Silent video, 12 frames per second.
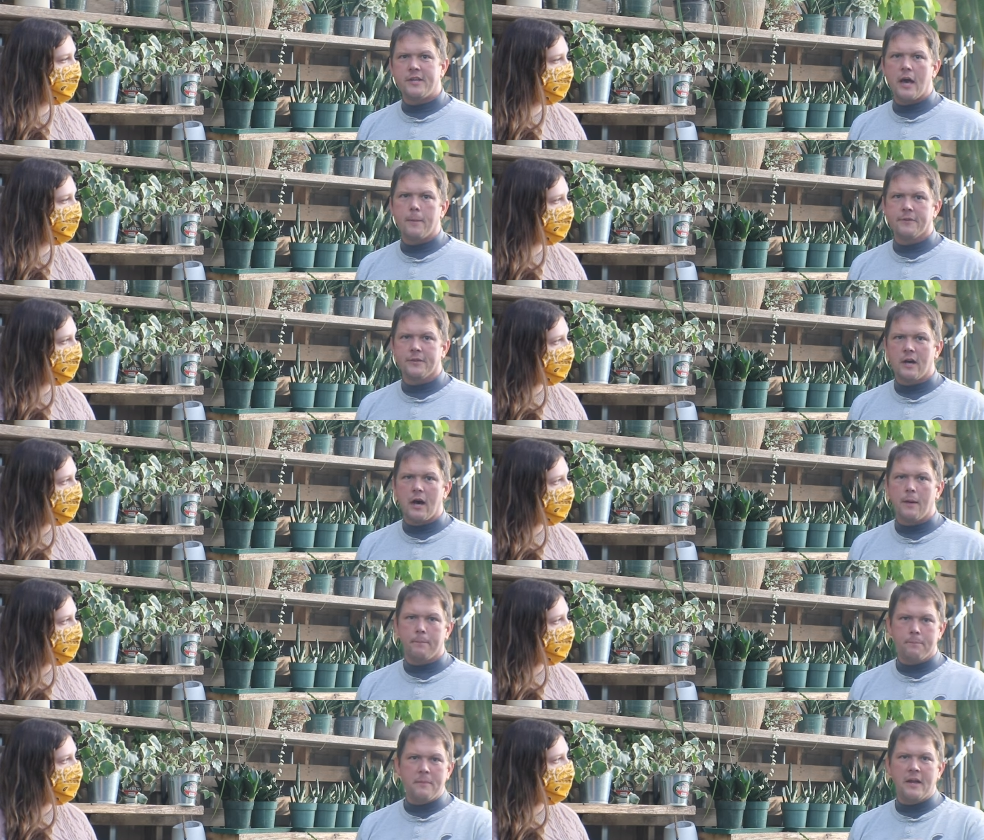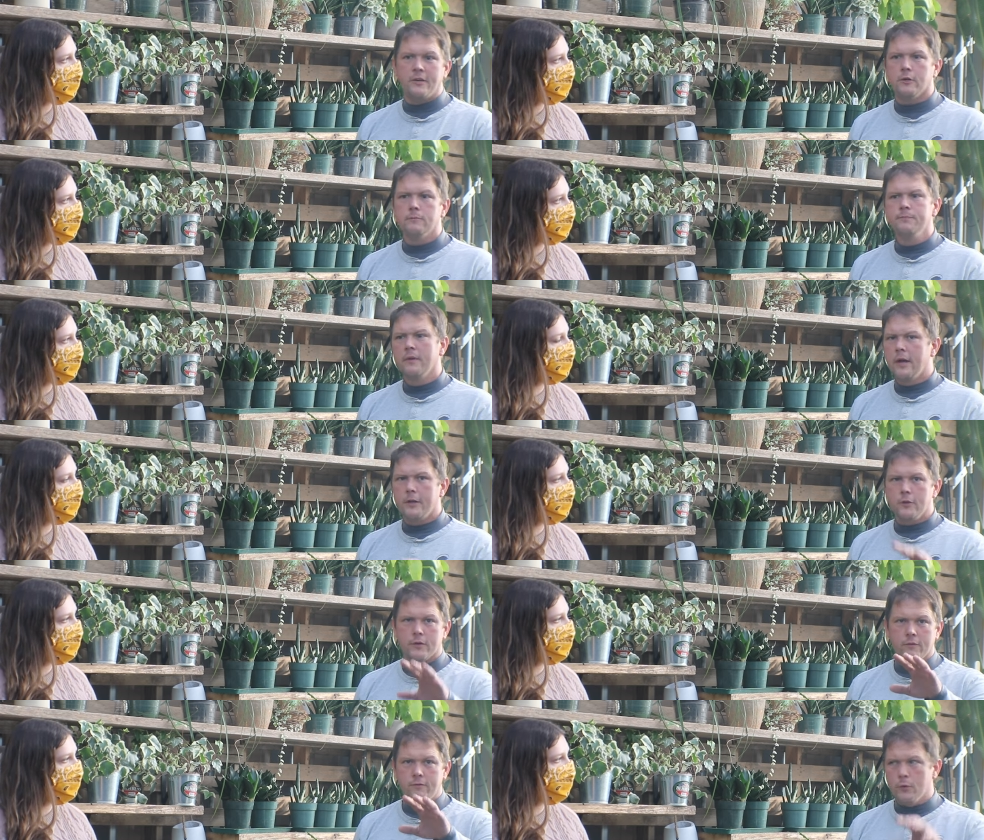Speaker 1: tab at the top menu and
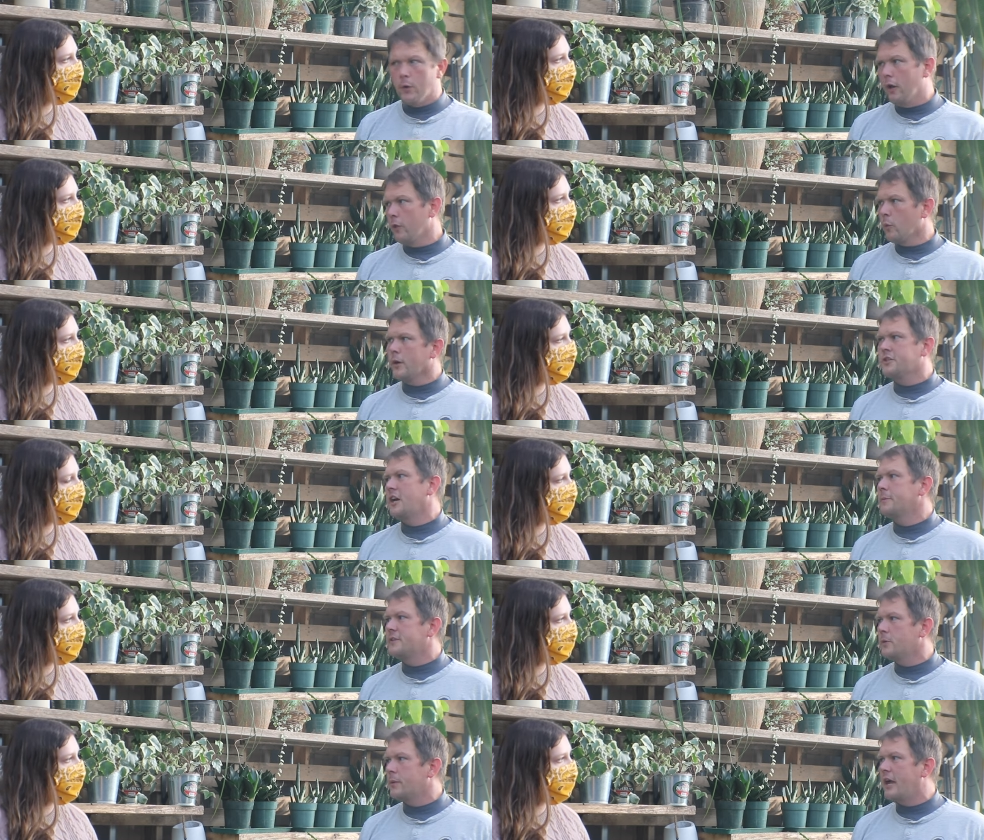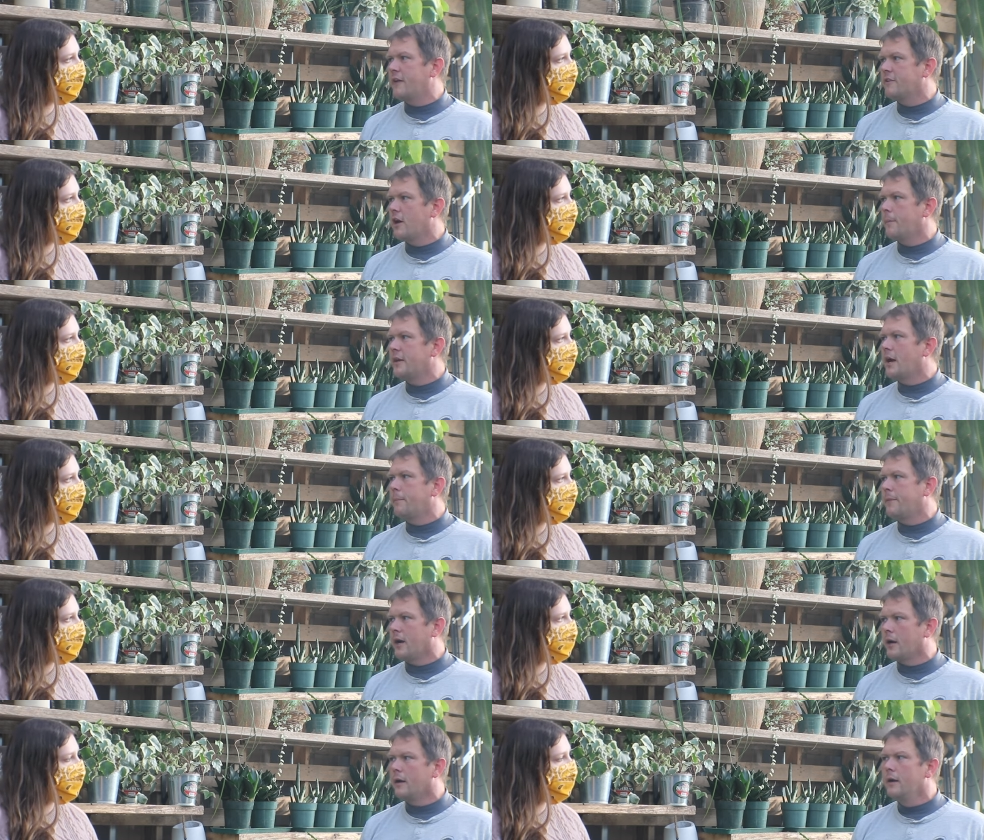you can view all the workshops that we have coming up
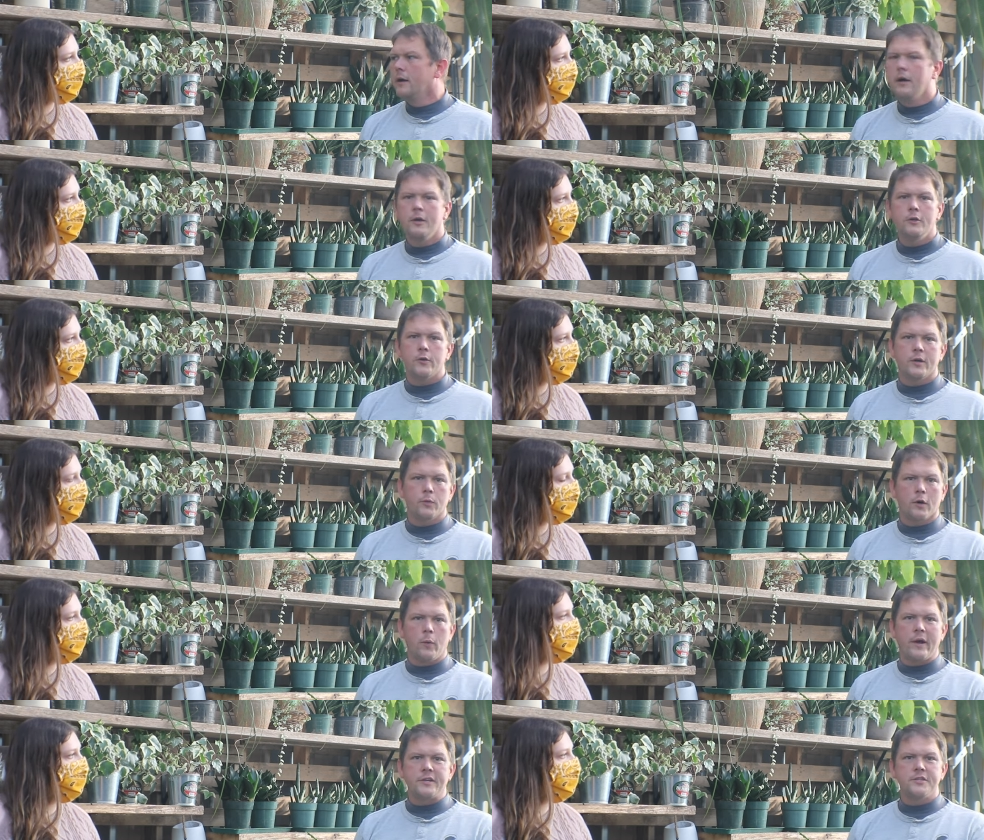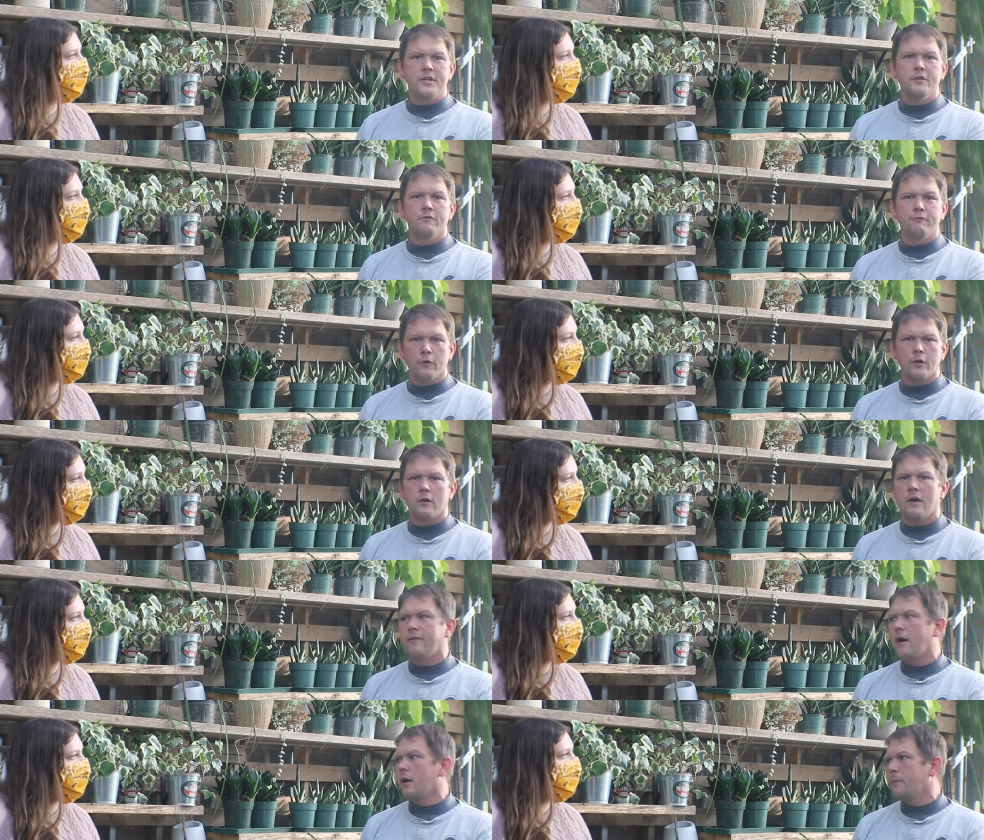there. You can request in the footer
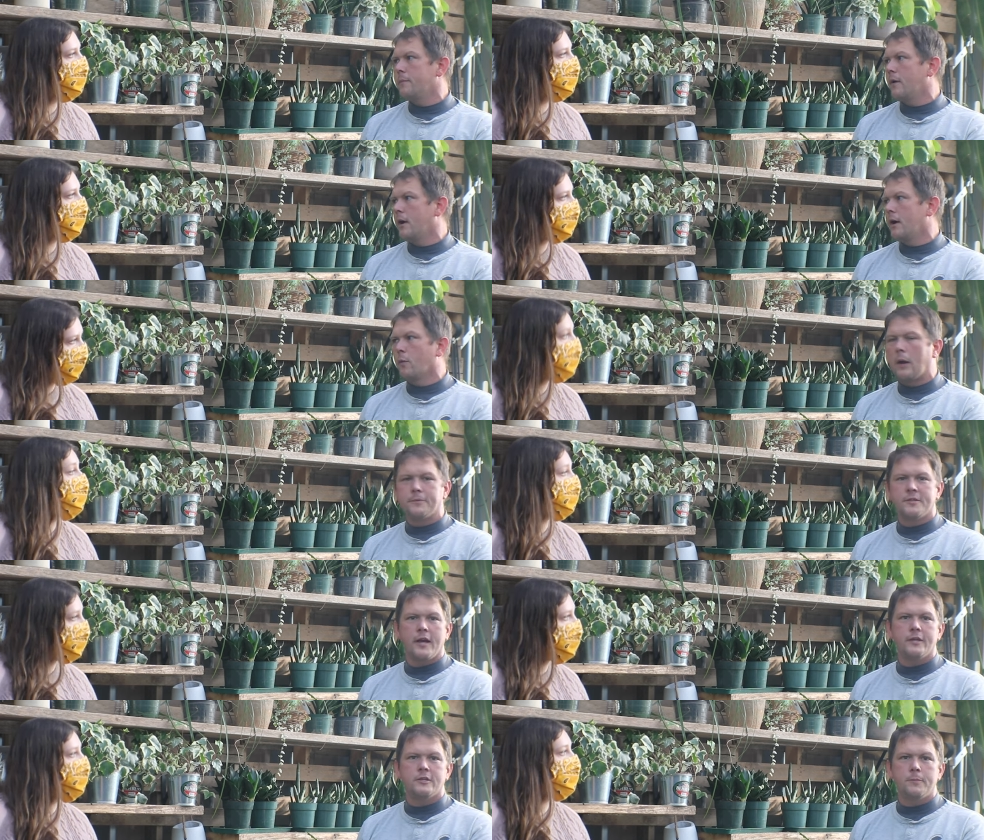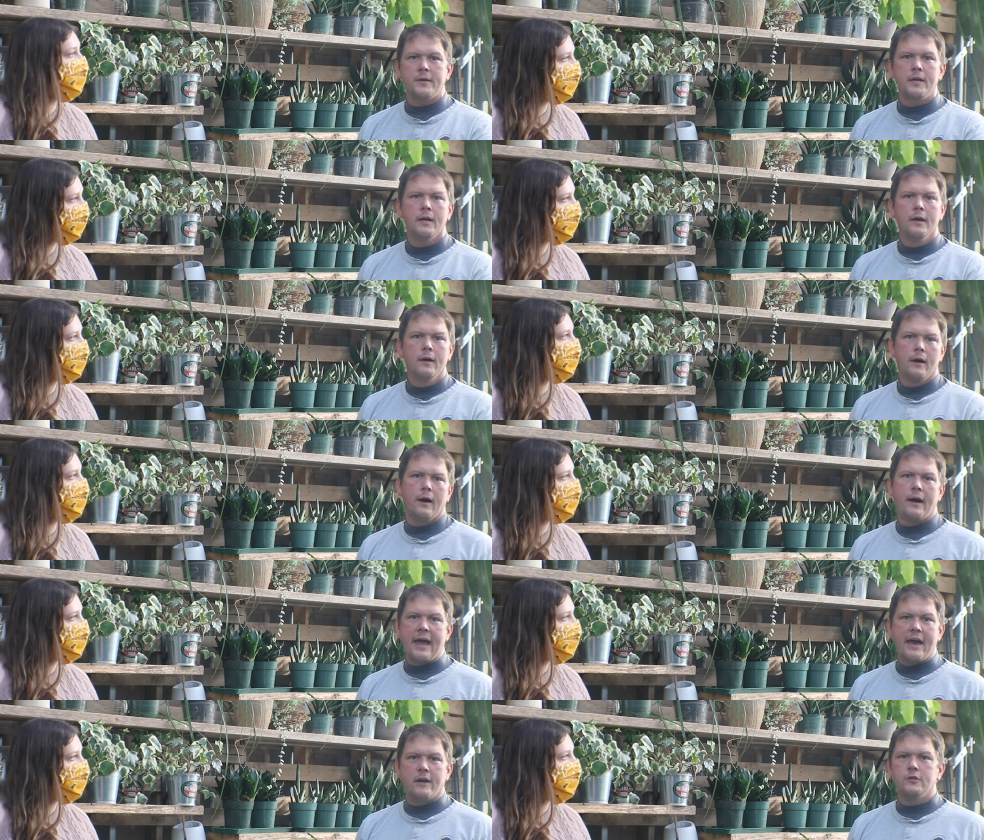of our, our website to be uh,
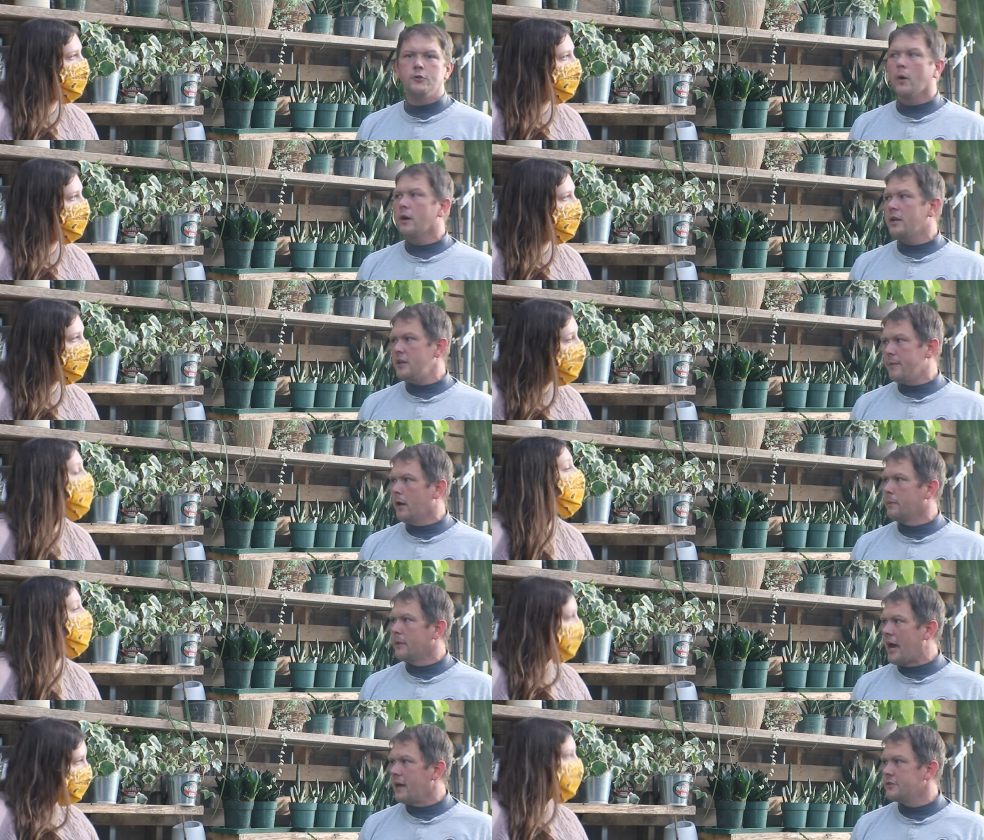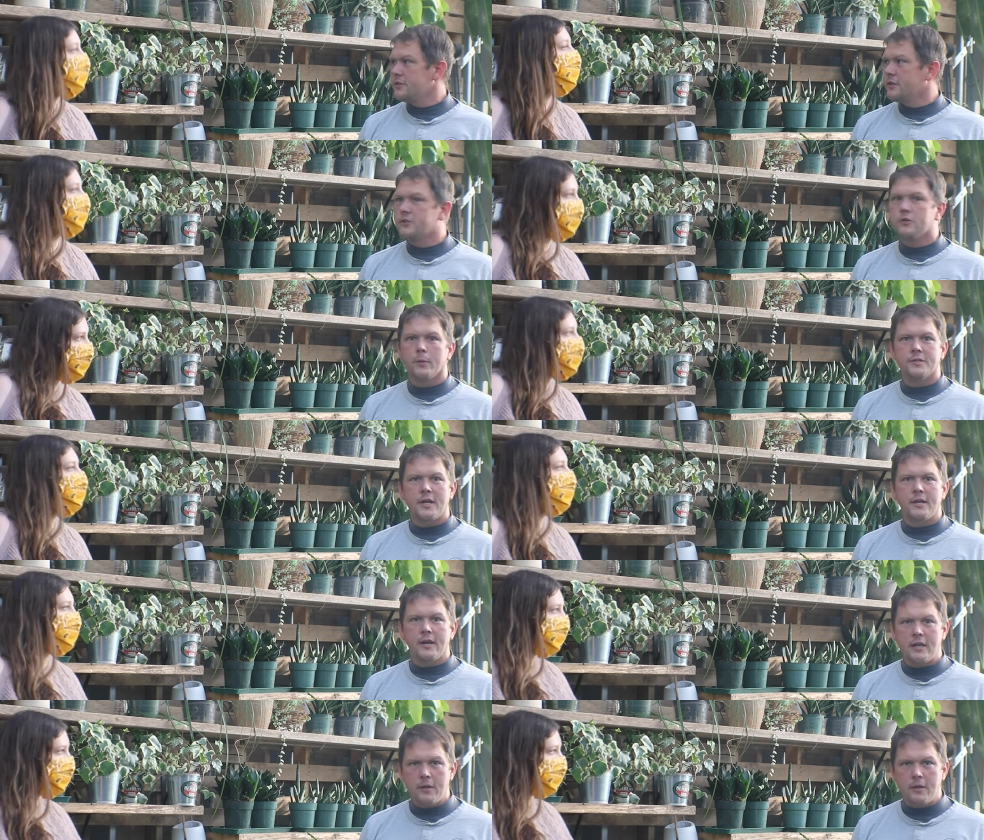added to our email blast, and so we'll send an